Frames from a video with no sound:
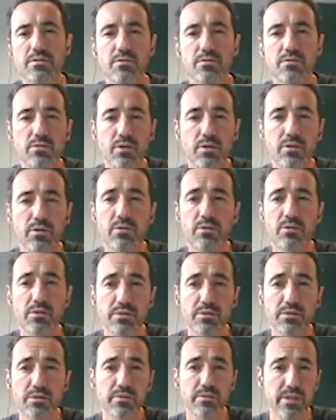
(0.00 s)
You could
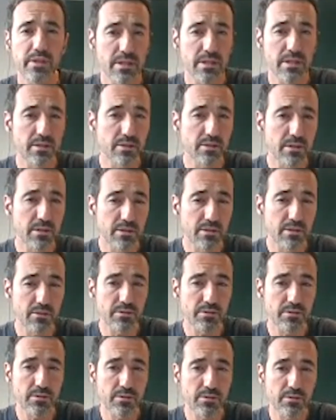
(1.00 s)
also it's
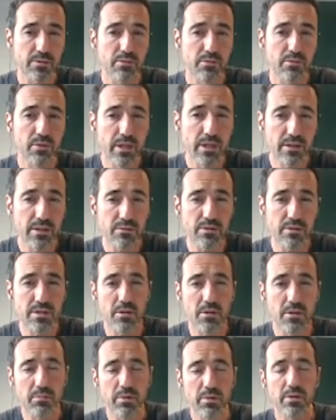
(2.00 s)
also a way to
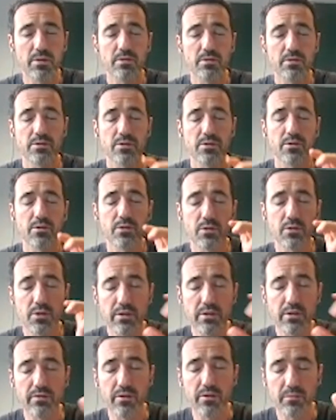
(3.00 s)
sample a
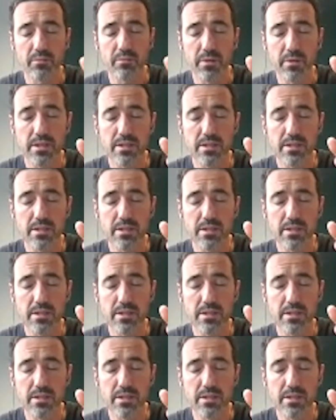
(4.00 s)
uniform